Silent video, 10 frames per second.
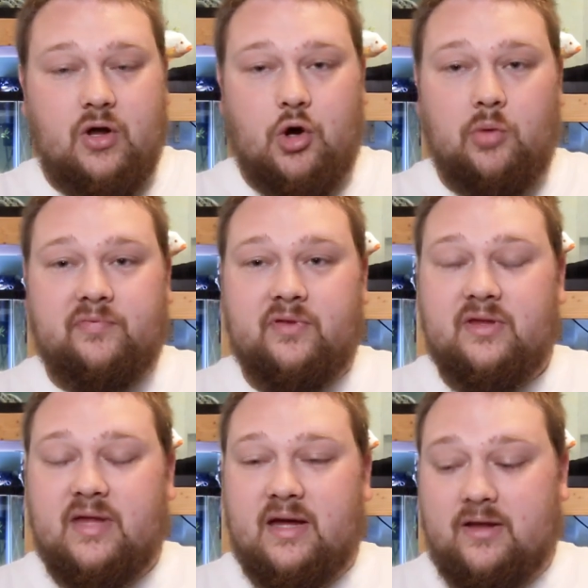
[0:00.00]

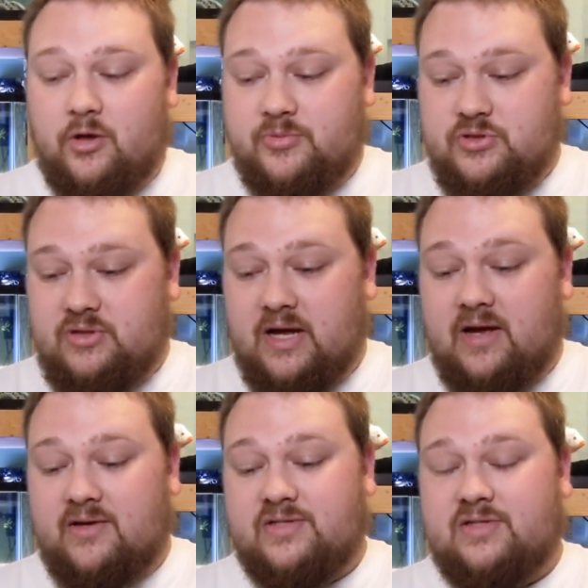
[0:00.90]
hopefully that helps you
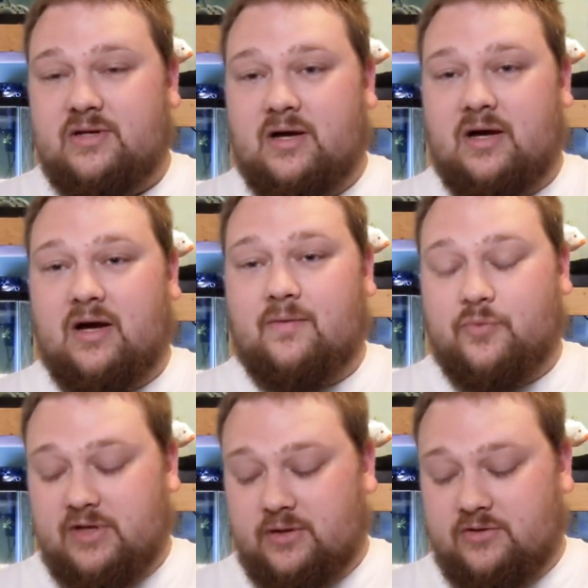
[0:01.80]
guys
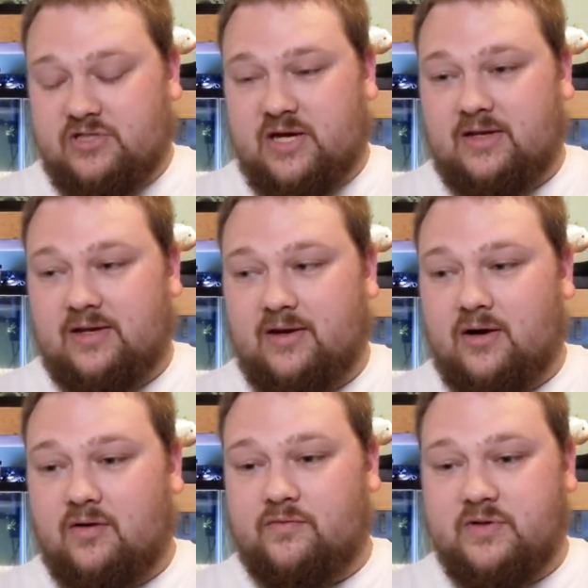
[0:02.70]
with the understanding
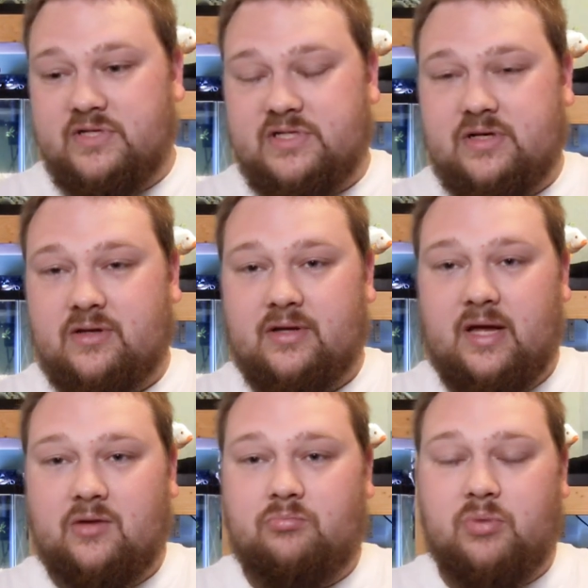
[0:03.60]
of
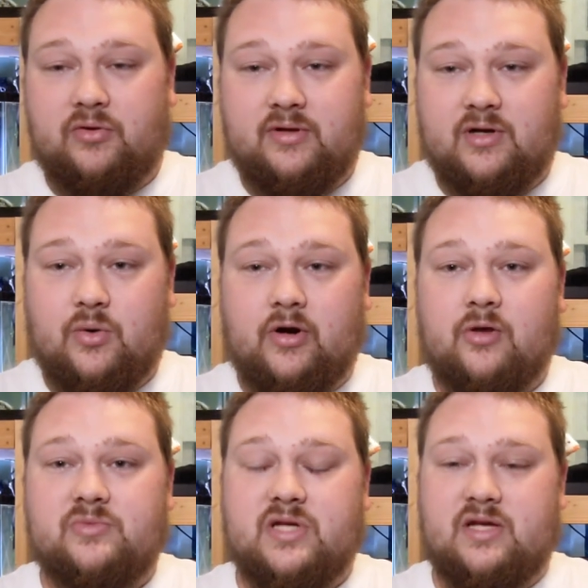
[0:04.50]
resealing and building
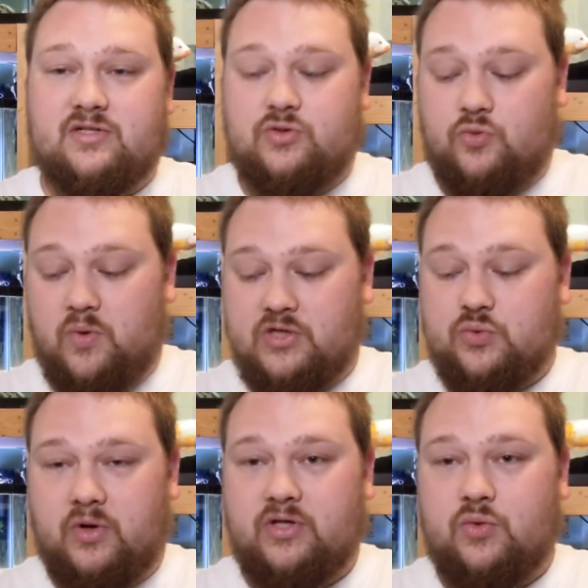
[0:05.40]
aquariums as to
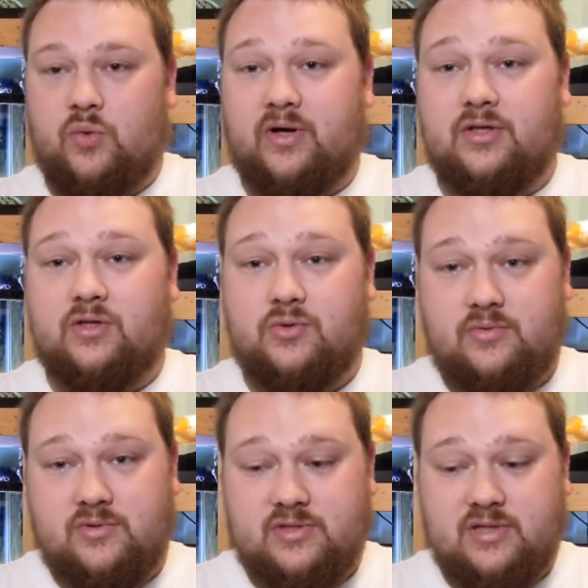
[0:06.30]
which one you want to
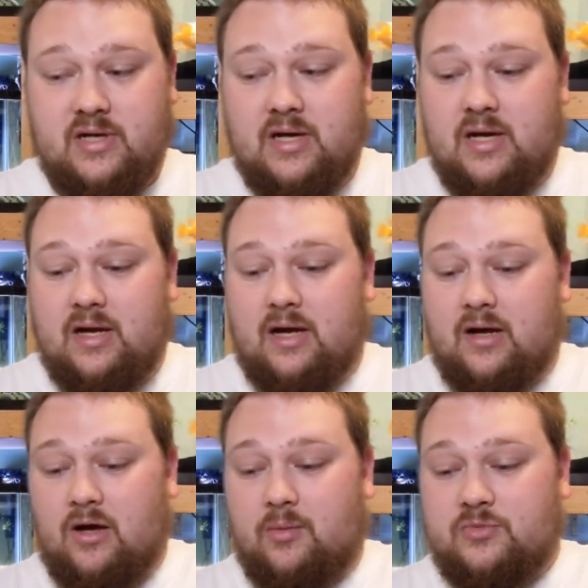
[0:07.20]
use.
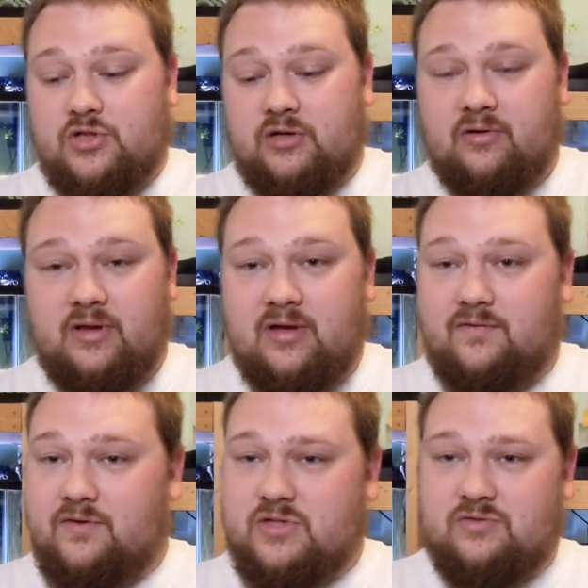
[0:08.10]
Generally,
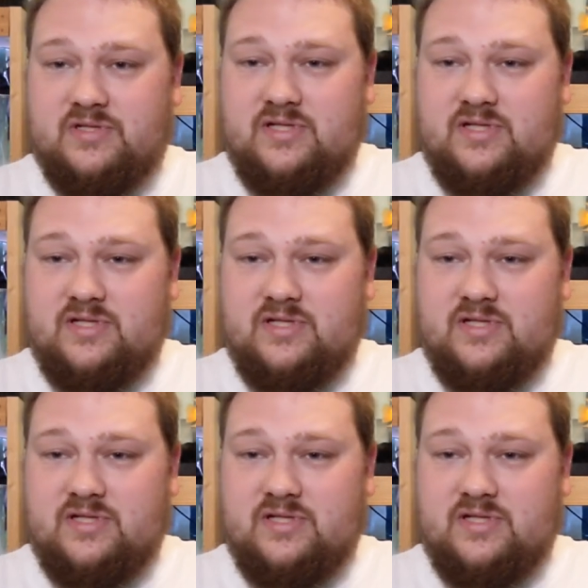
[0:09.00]
if you're just